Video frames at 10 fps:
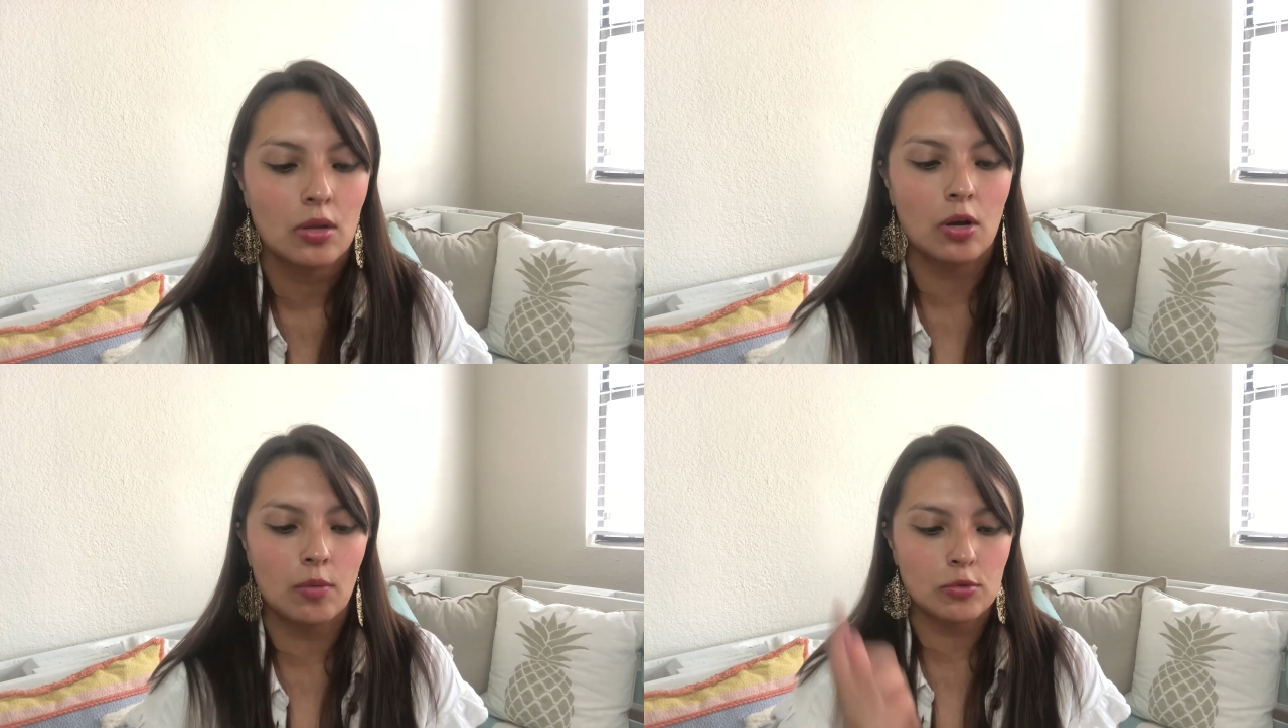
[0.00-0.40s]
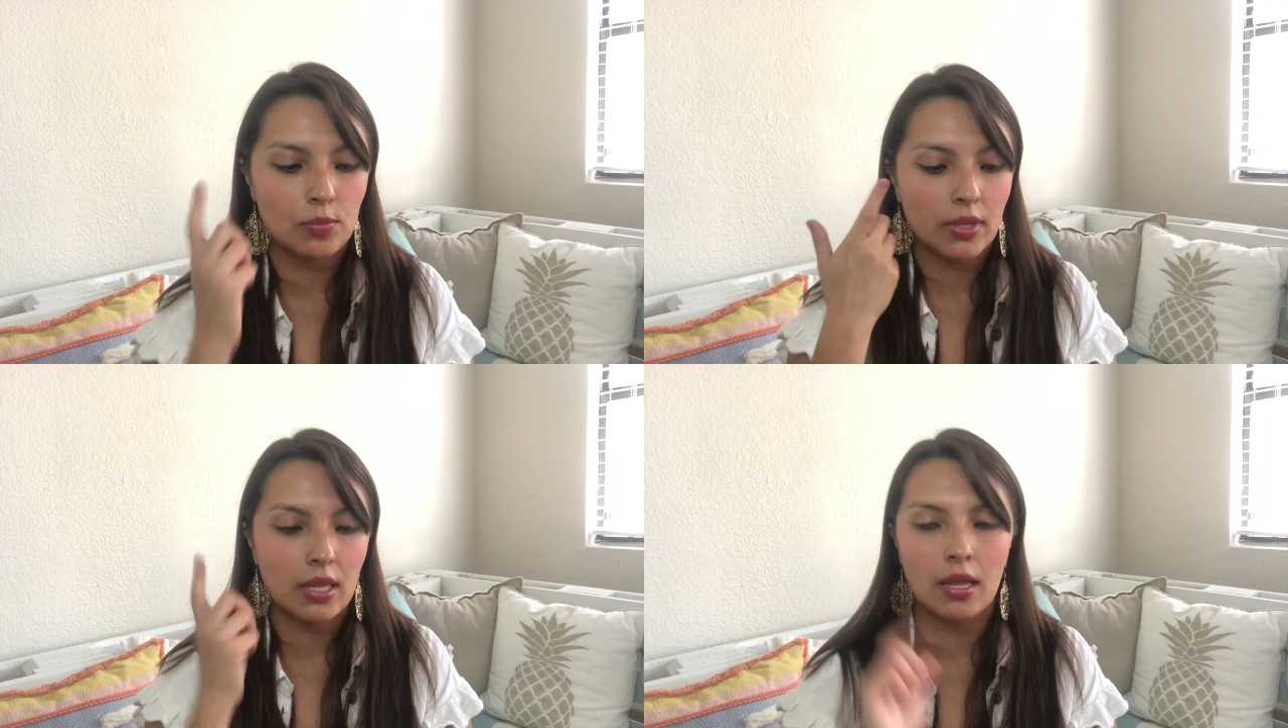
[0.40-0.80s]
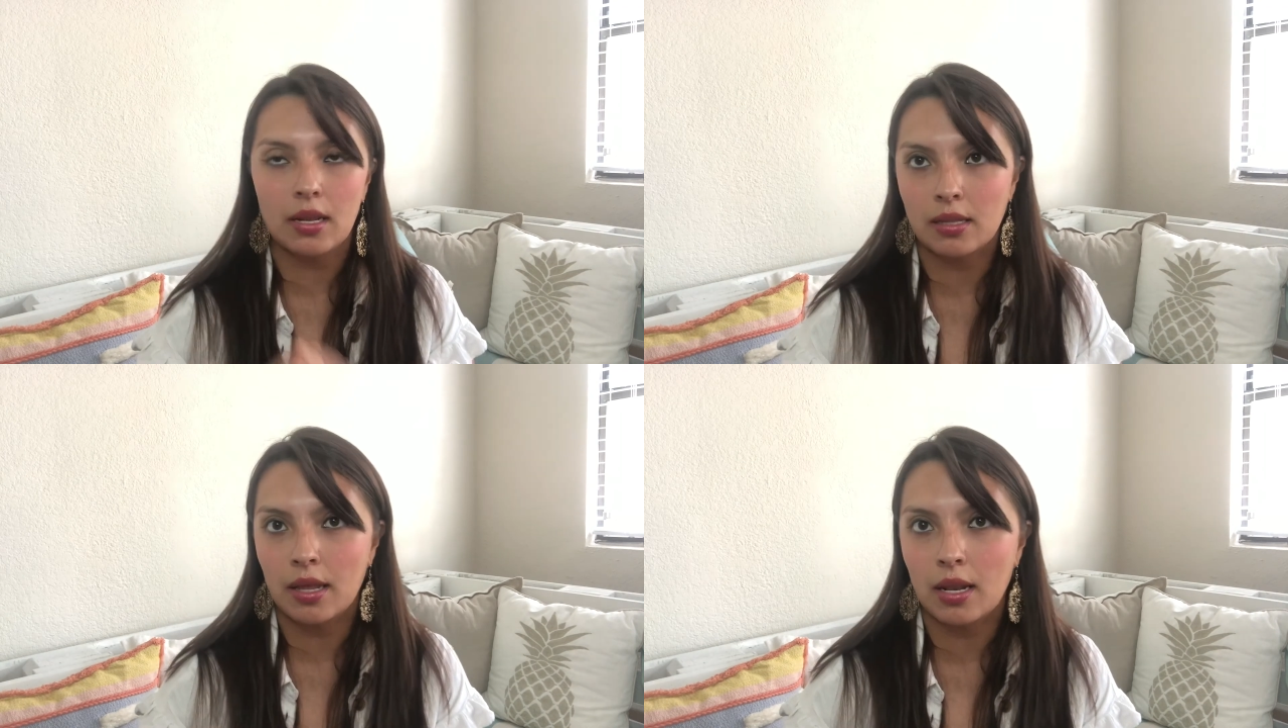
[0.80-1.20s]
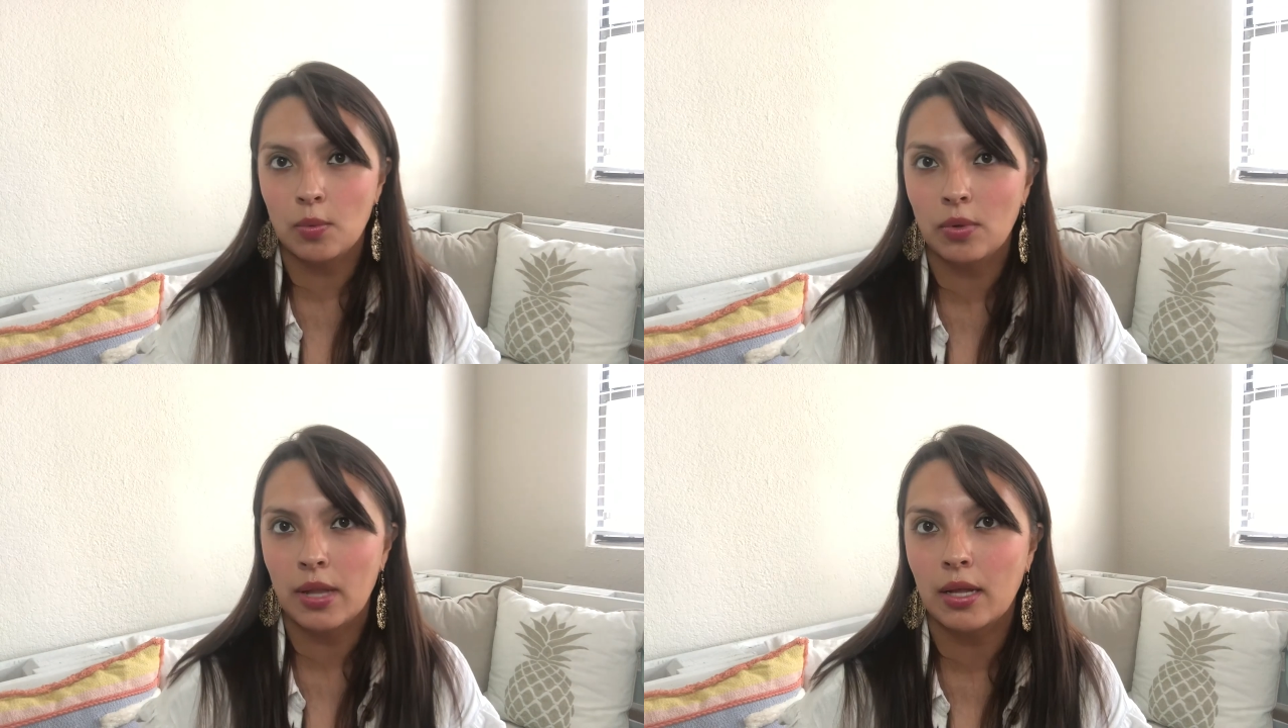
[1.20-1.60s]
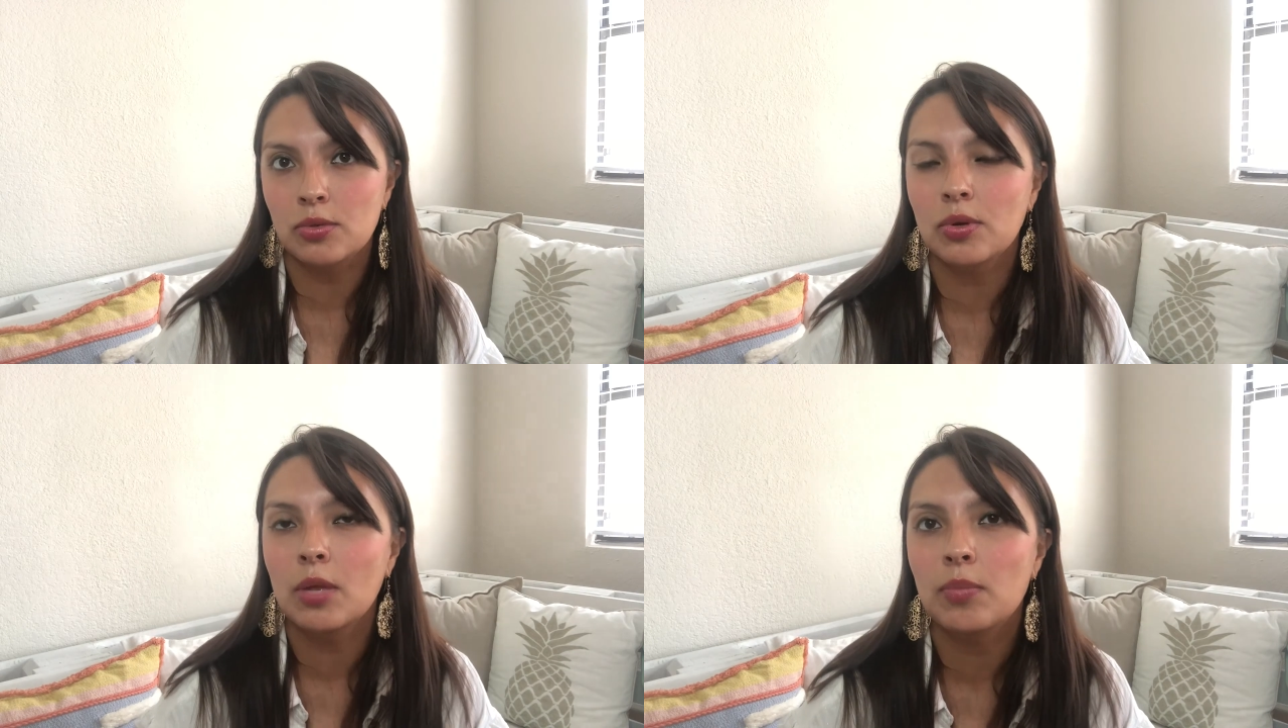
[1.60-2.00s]
come to my head that I would like
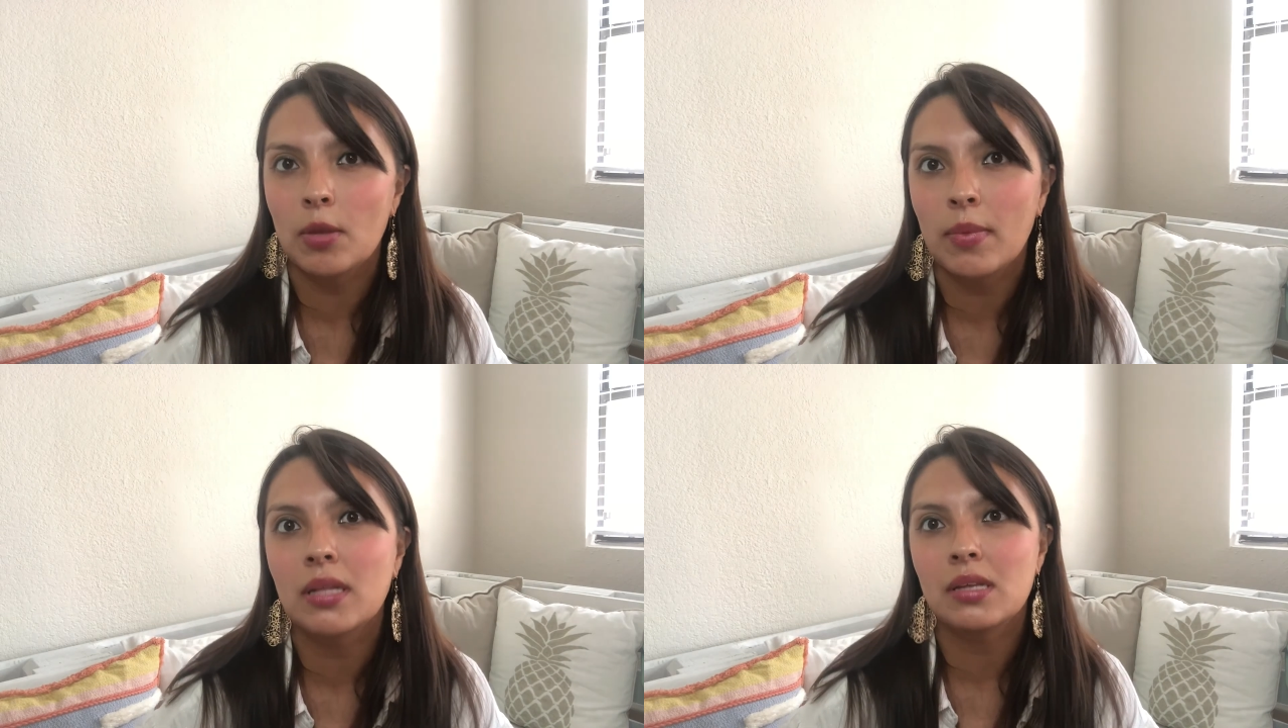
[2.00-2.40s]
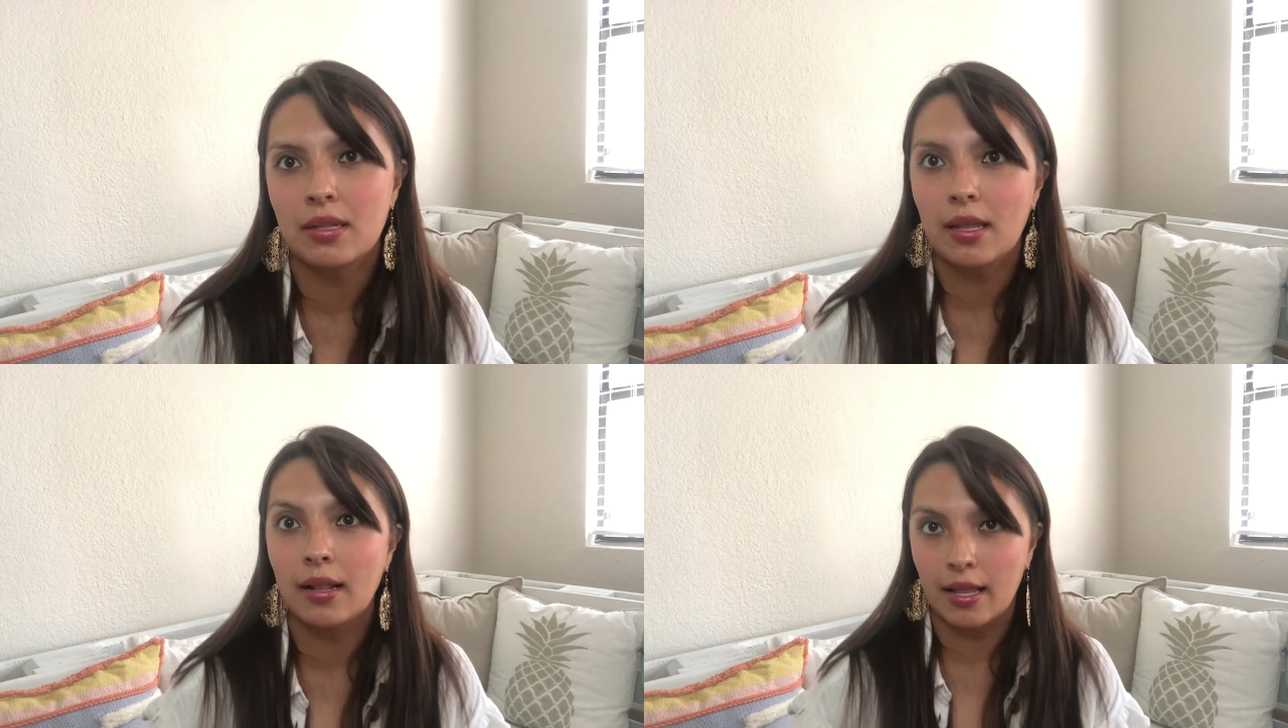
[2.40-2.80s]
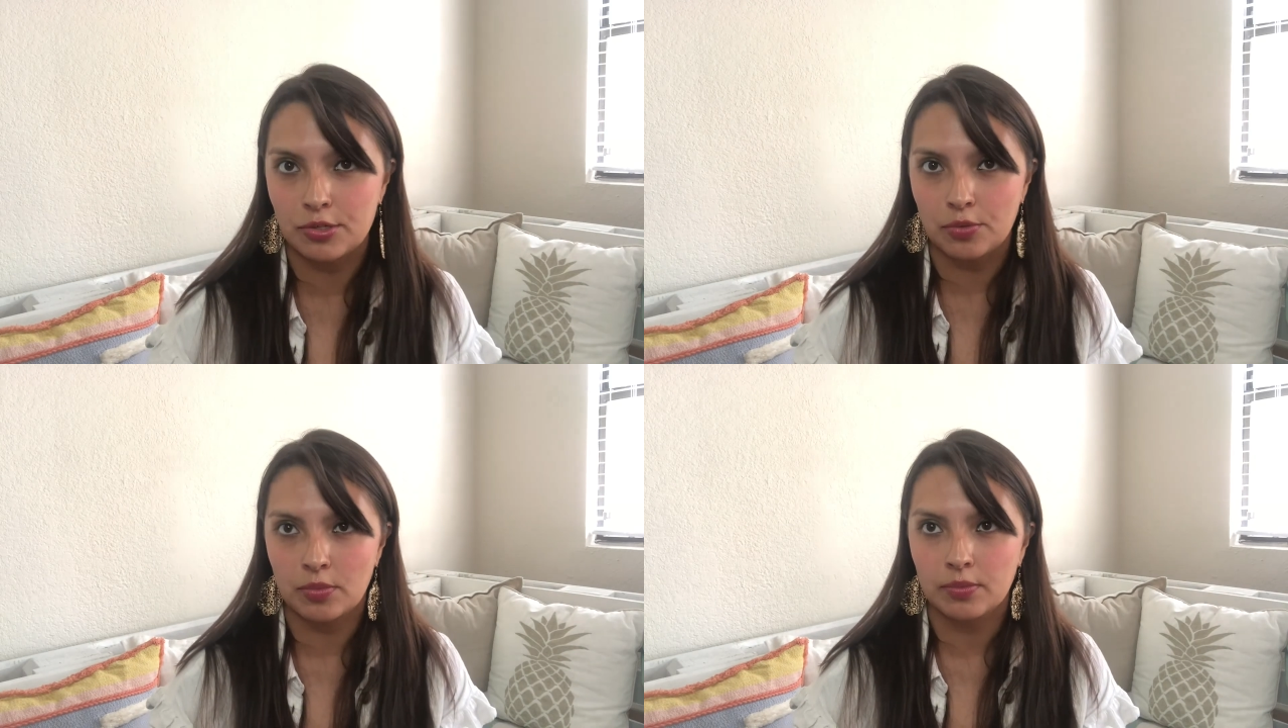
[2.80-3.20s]
to implement in the classroom.